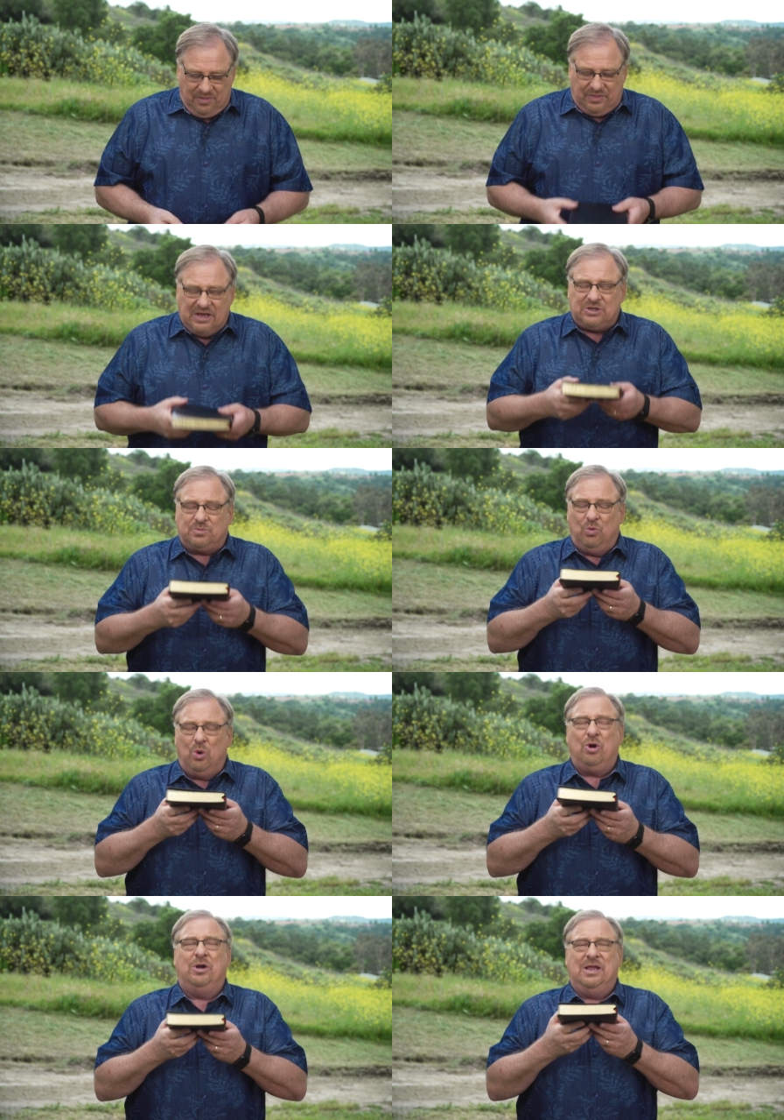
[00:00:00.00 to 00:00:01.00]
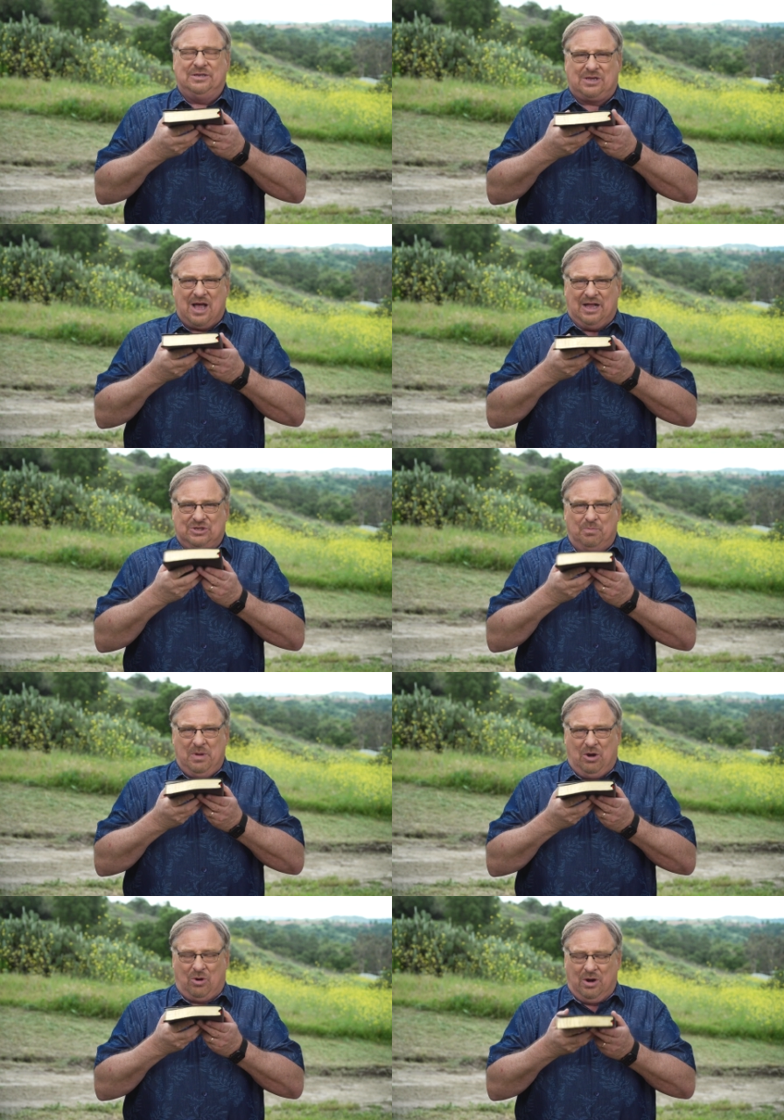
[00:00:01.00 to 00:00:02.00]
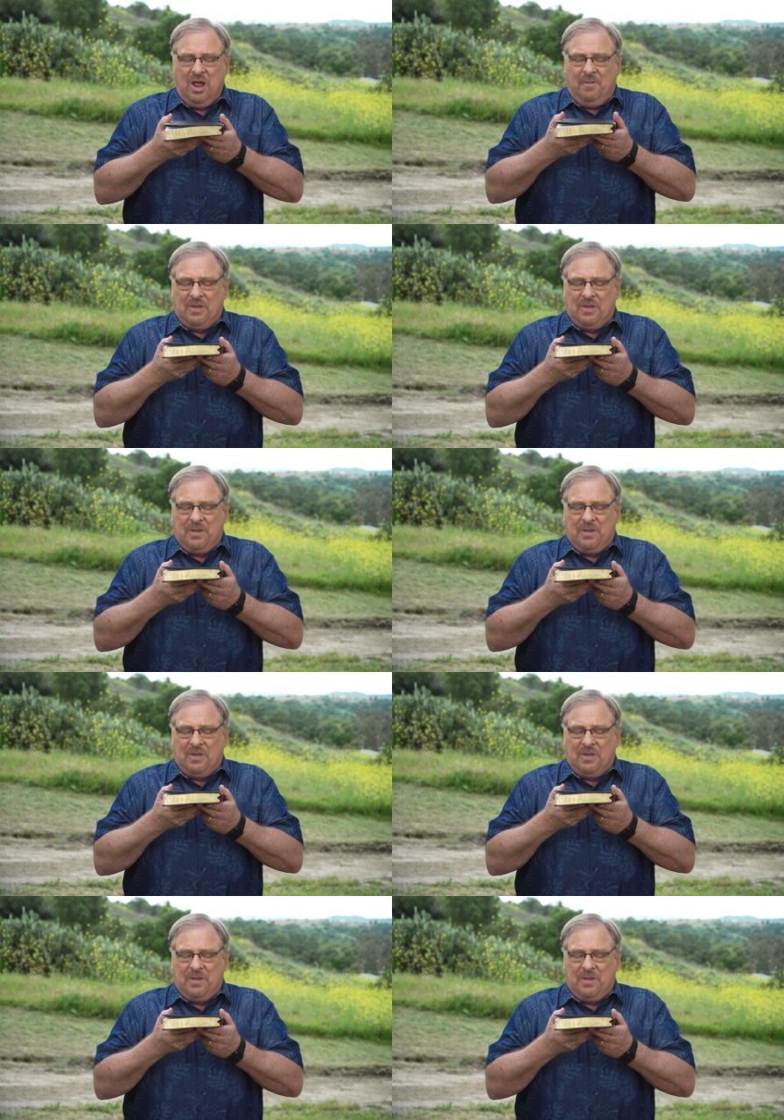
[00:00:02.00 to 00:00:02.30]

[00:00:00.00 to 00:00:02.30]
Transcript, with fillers: This word is God's mirror.